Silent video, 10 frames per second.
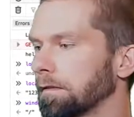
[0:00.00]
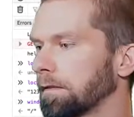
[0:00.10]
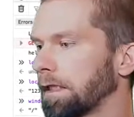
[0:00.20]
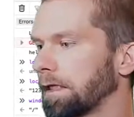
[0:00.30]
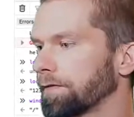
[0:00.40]

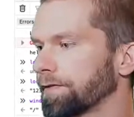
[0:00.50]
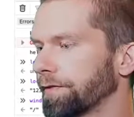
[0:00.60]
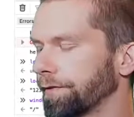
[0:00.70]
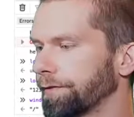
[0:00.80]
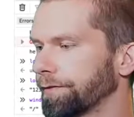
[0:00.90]
That looks
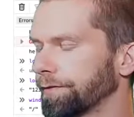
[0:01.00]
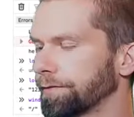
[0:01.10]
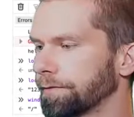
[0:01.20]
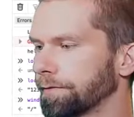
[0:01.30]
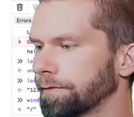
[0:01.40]
good.
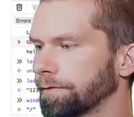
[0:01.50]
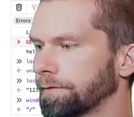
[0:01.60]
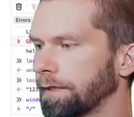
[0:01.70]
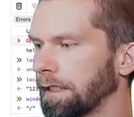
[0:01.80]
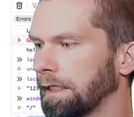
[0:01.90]

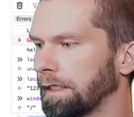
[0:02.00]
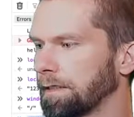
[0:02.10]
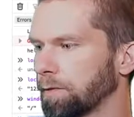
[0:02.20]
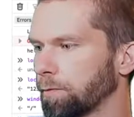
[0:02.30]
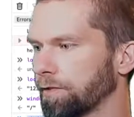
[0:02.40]

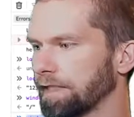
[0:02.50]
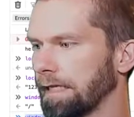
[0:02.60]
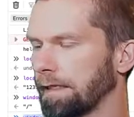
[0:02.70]
So we could set